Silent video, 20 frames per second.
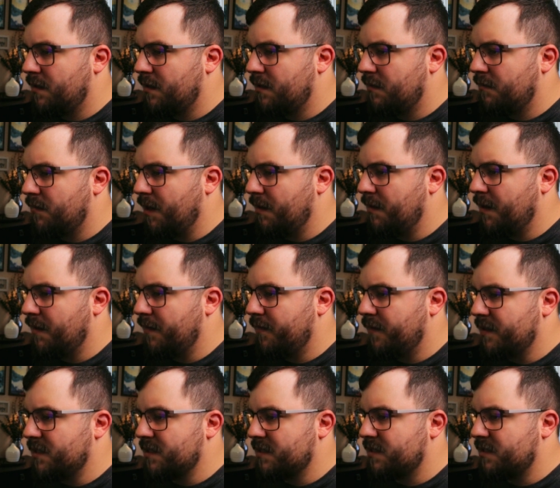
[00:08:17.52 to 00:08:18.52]
maybe if we
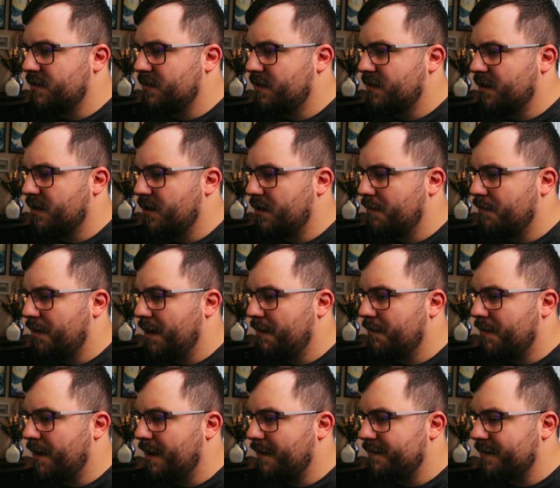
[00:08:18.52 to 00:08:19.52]
just do a little bump
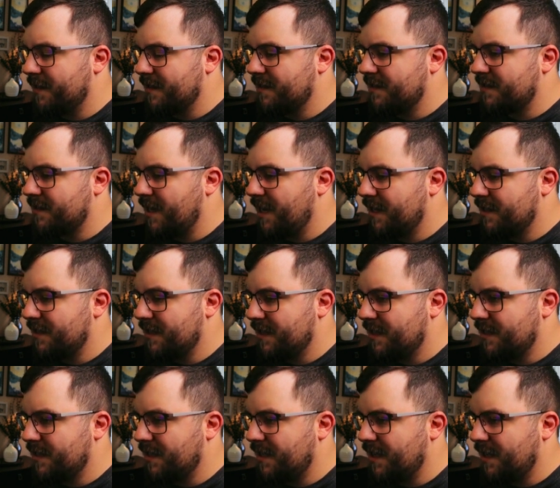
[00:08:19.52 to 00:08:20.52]
off to the side to
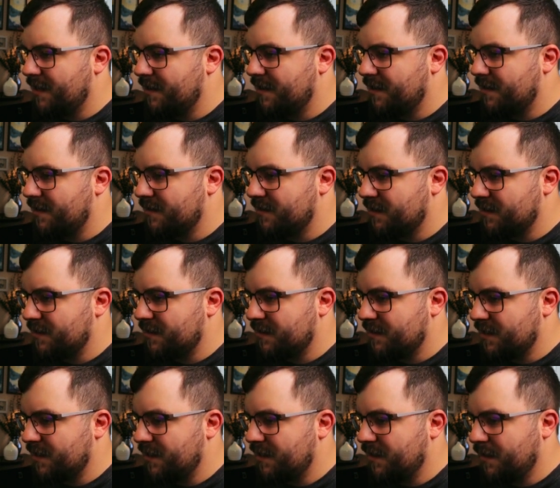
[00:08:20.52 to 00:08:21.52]
indicate that there's a
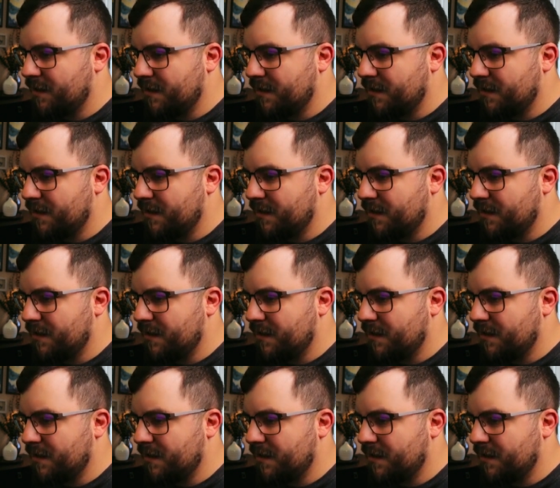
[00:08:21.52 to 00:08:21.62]
sync.